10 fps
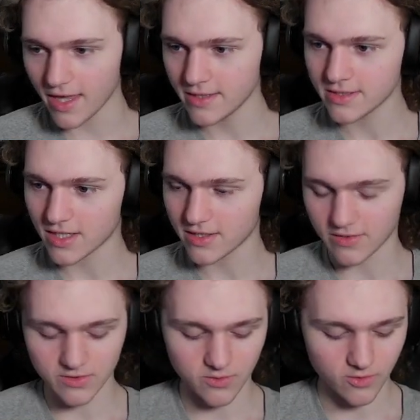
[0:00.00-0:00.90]
it's not the
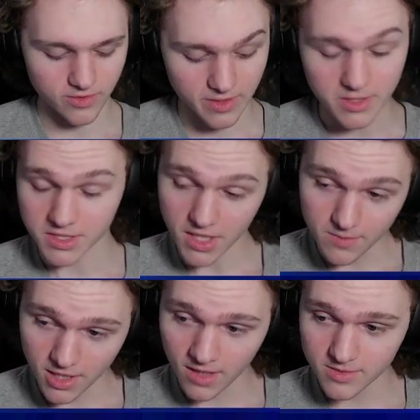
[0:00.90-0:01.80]
end of the world." At the same
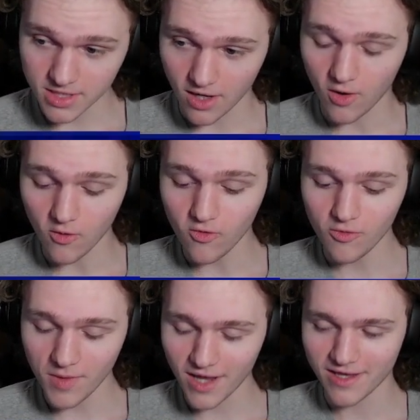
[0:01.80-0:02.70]
time, it's like, "Oh
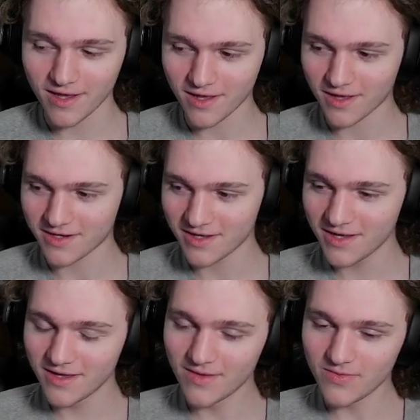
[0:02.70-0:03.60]
my god,
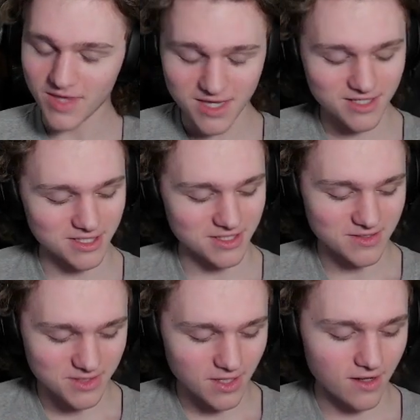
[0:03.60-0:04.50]
this
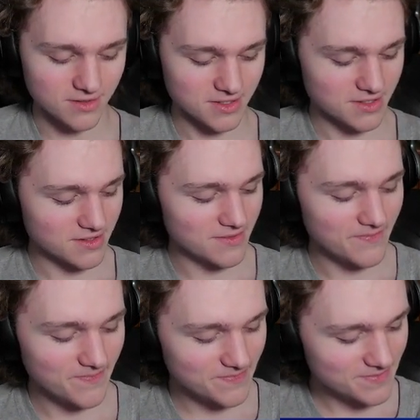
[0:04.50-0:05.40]
sucks.
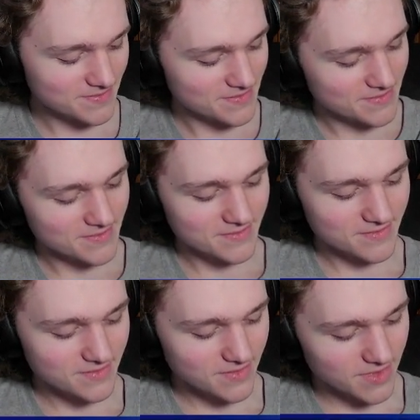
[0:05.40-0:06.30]

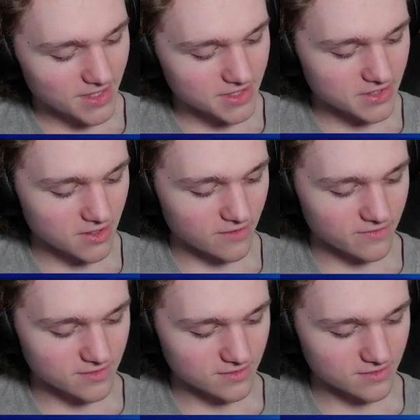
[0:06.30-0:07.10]
This is awful."